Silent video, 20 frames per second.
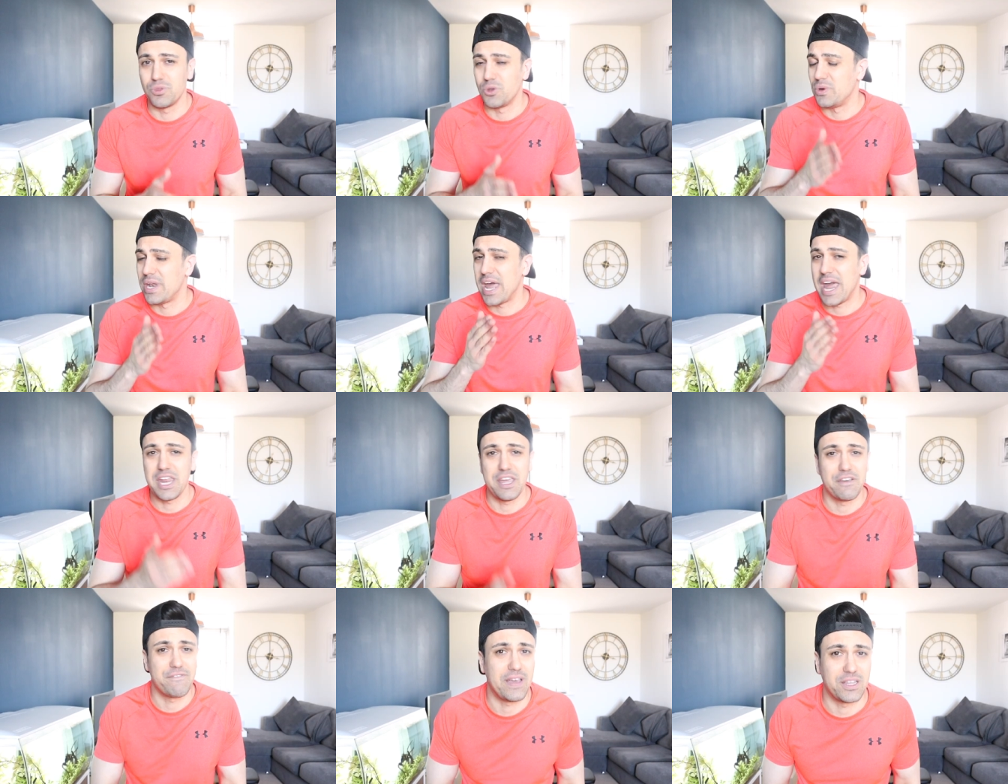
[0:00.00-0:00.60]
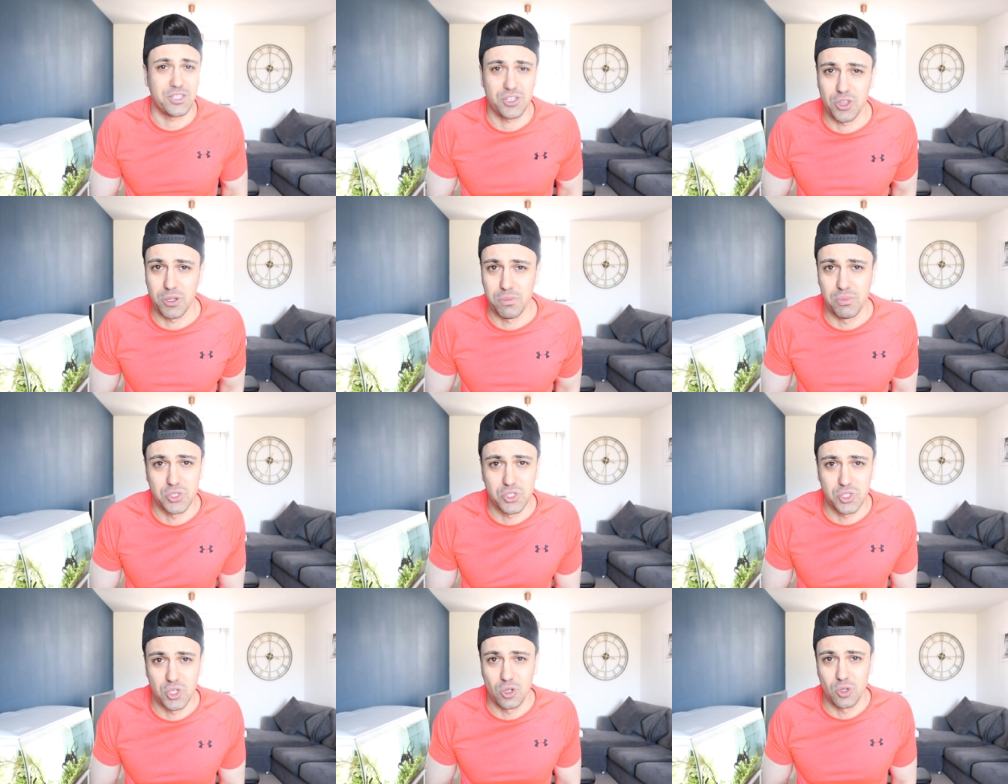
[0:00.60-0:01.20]
doing any effect on the
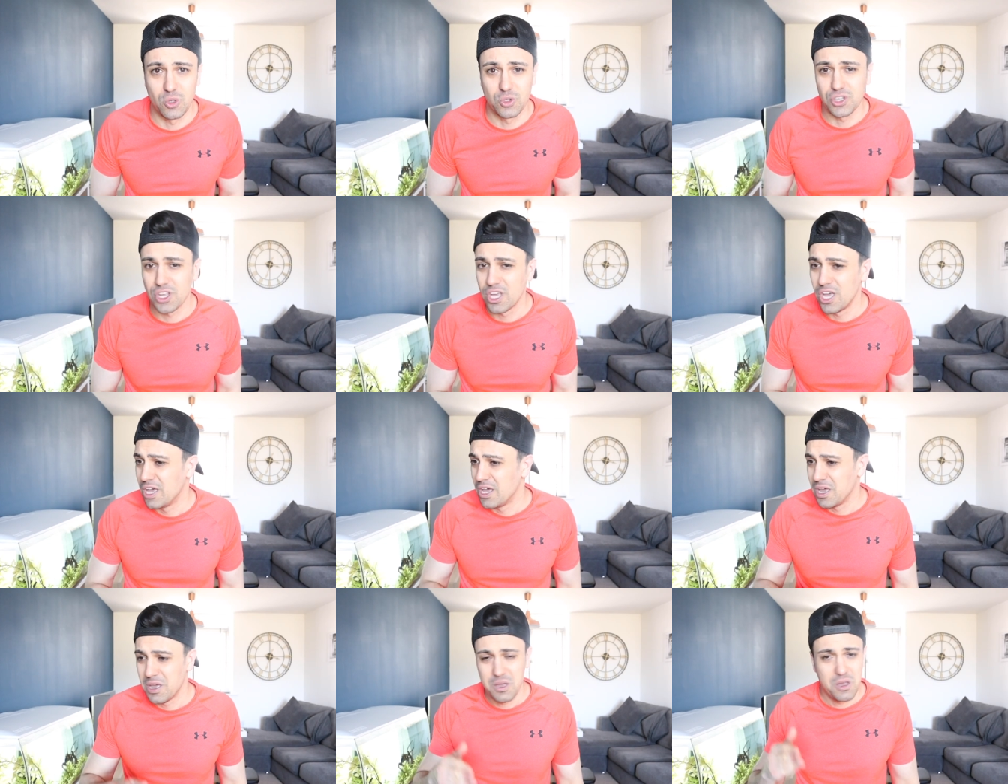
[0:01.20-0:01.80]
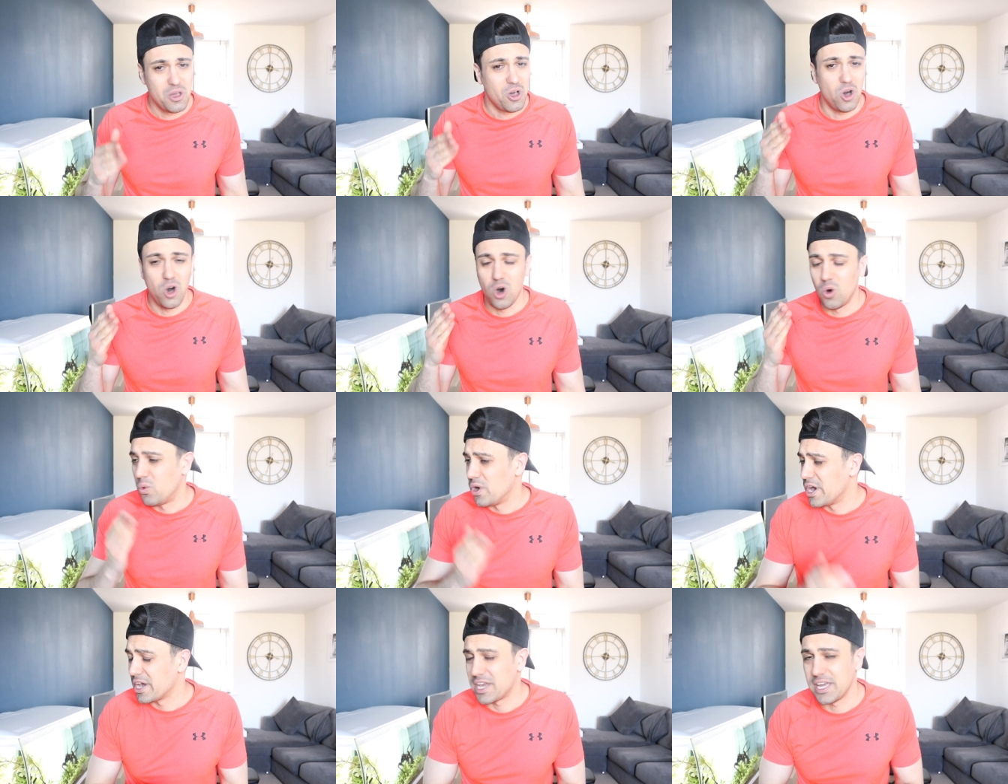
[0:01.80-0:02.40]
muscles
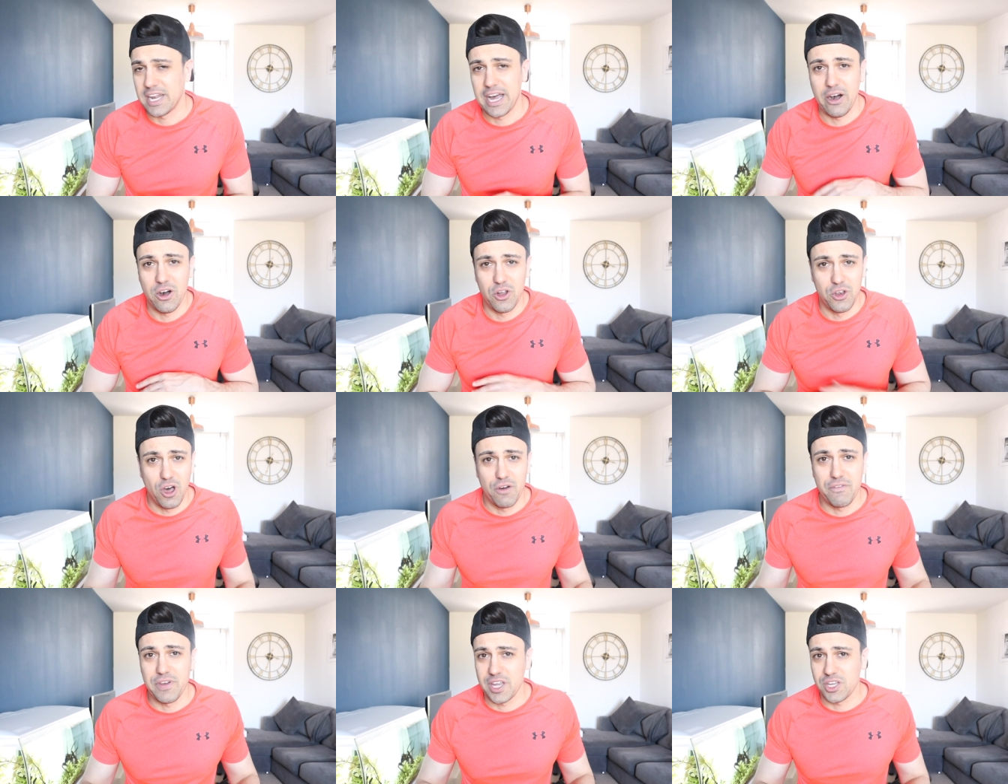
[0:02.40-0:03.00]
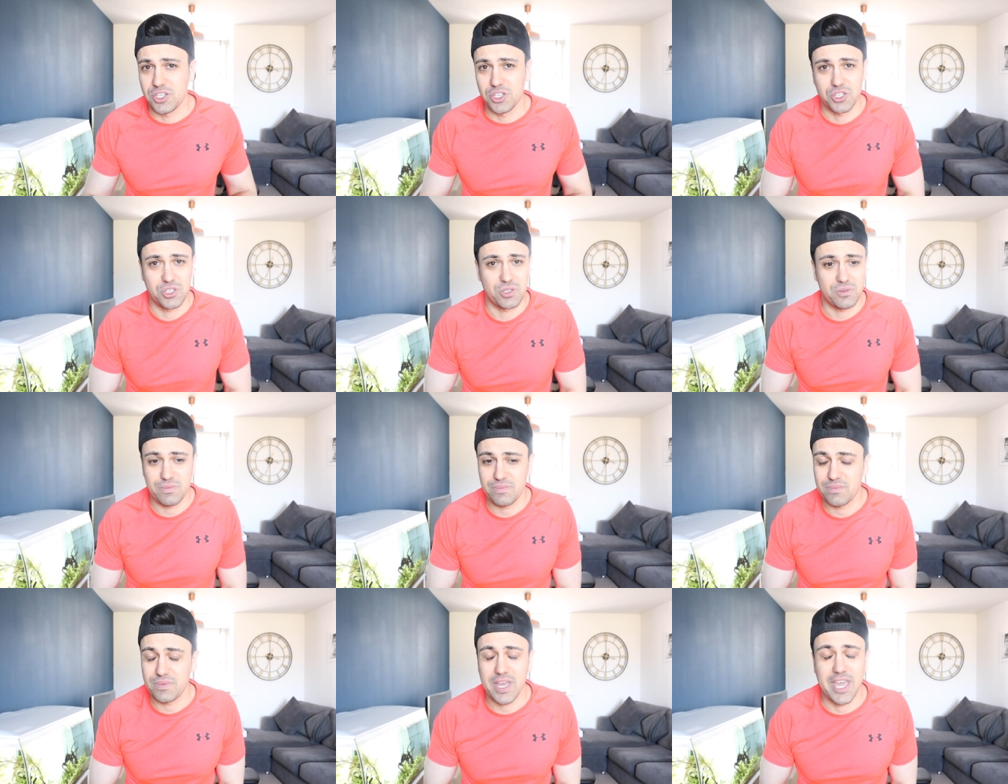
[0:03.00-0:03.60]
or working out or nothing. It's
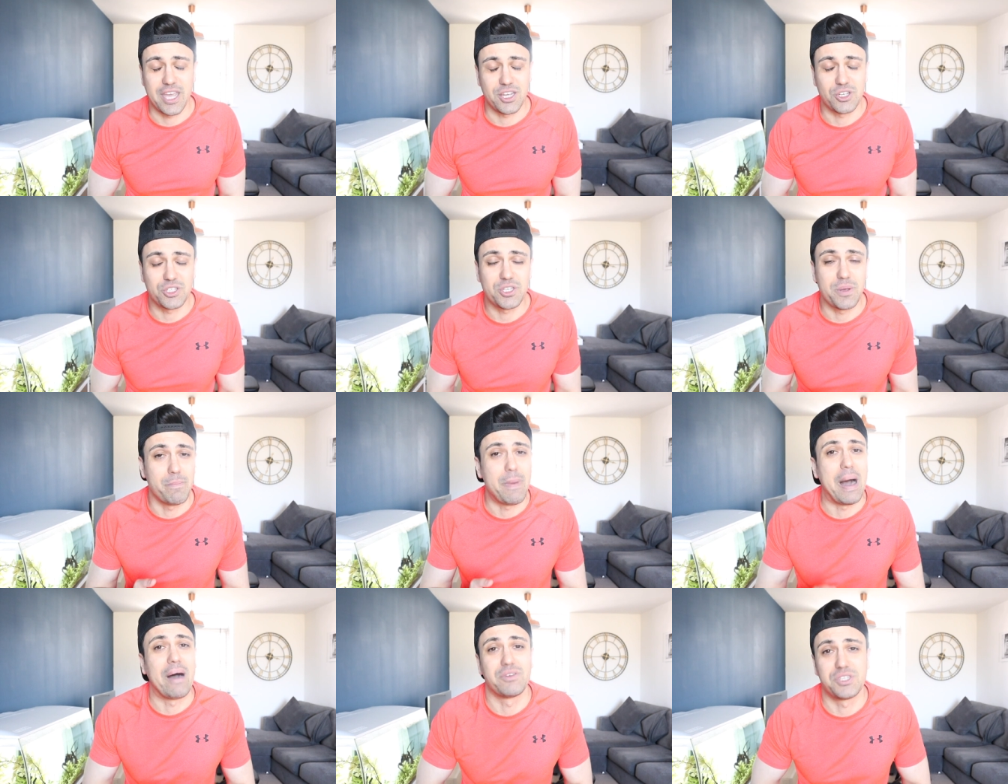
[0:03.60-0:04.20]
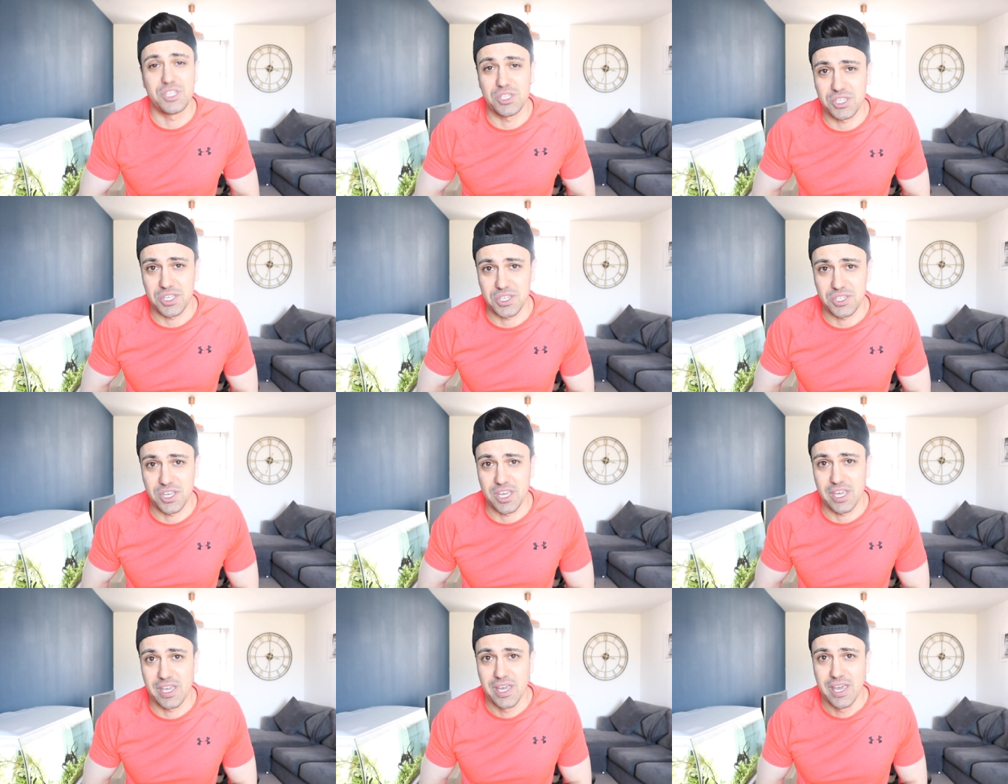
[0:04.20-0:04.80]
just it's just embarrassing to
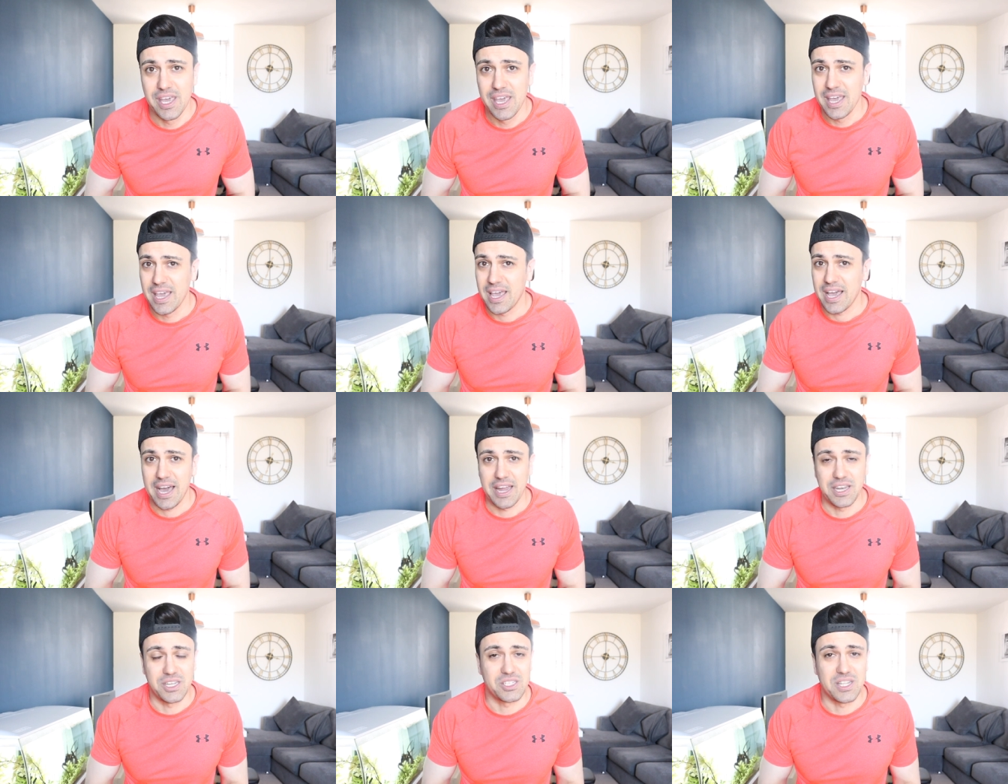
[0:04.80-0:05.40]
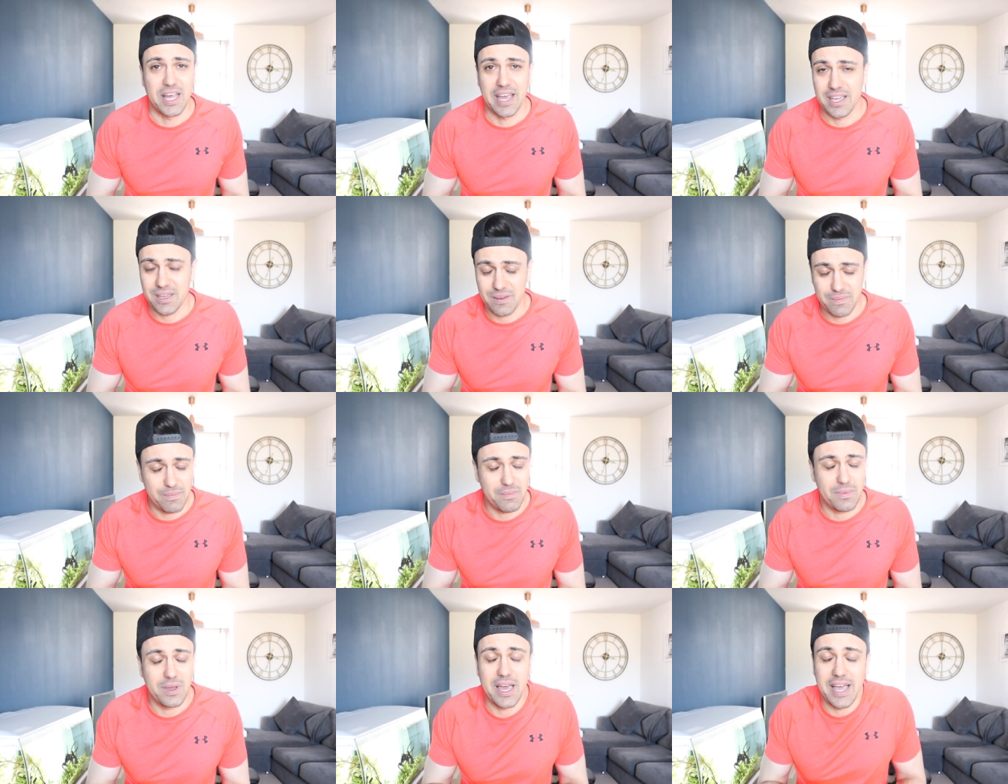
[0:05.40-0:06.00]
see. And it's like,
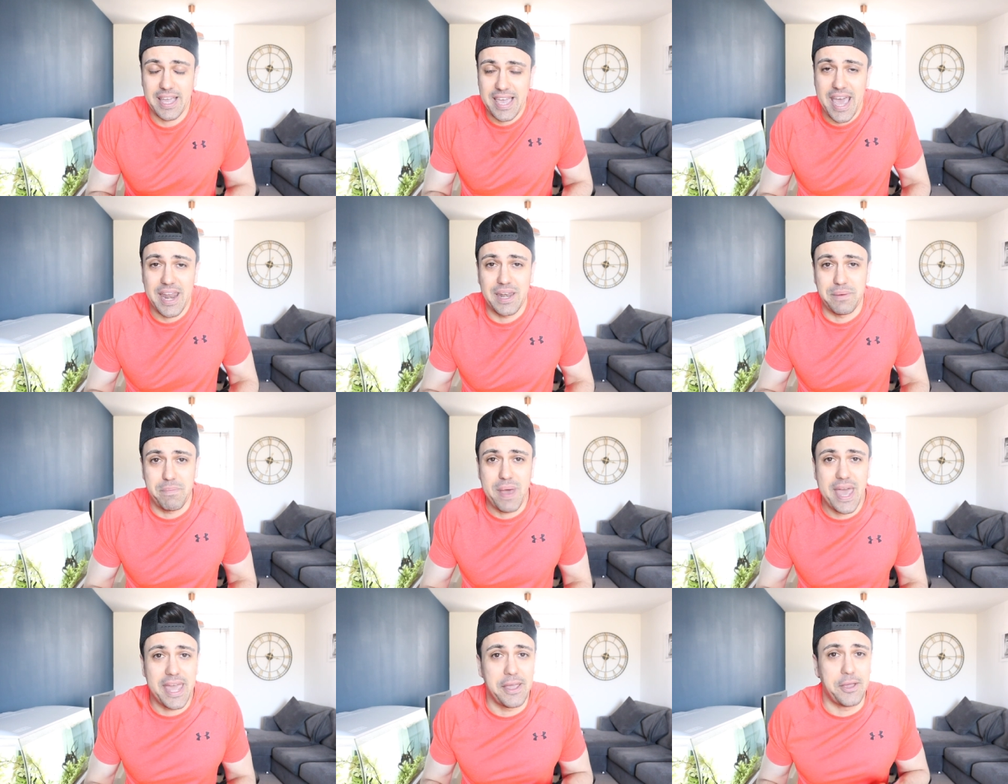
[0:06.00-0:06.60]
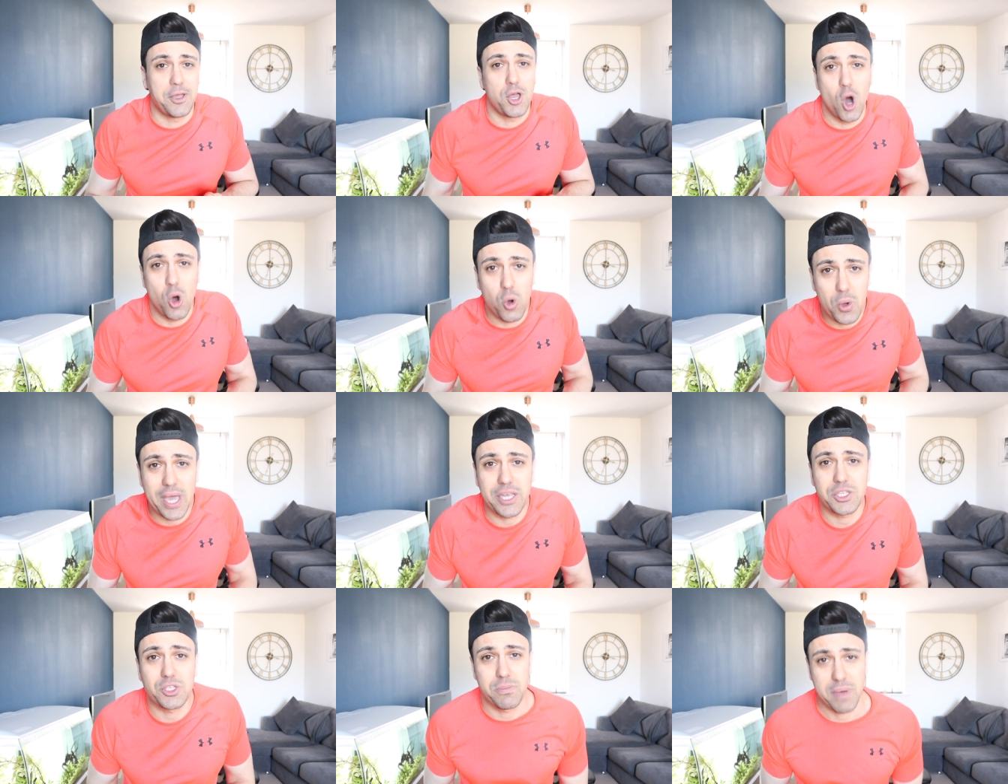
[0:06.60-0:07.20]
again, mate, go
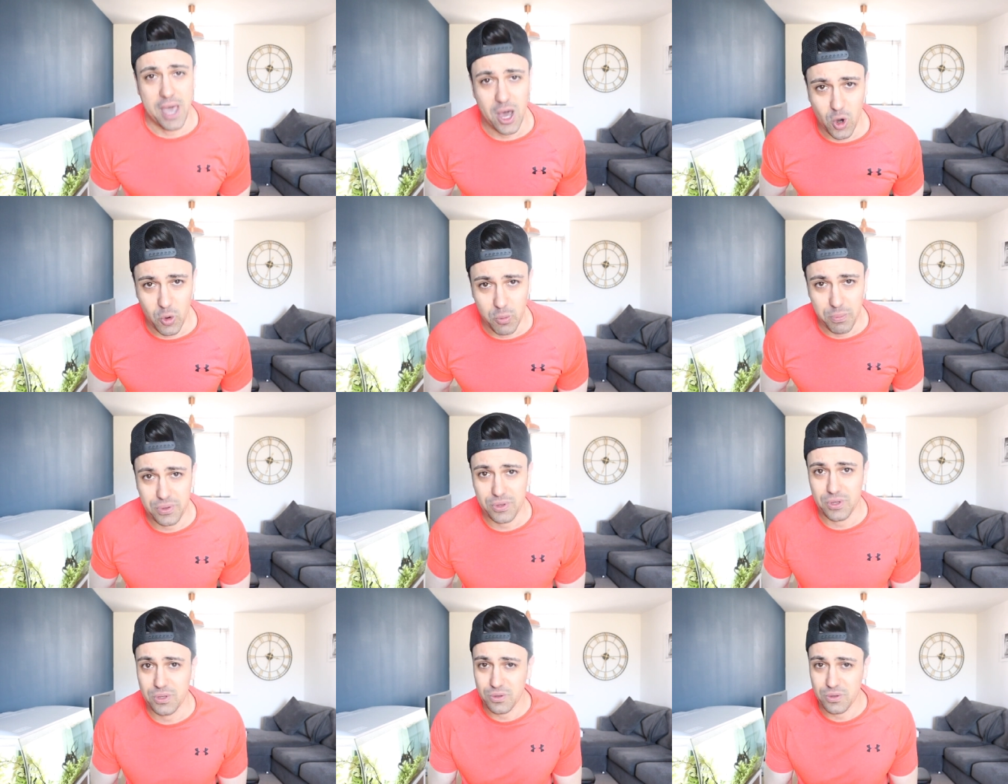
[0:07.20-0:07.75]
get some help.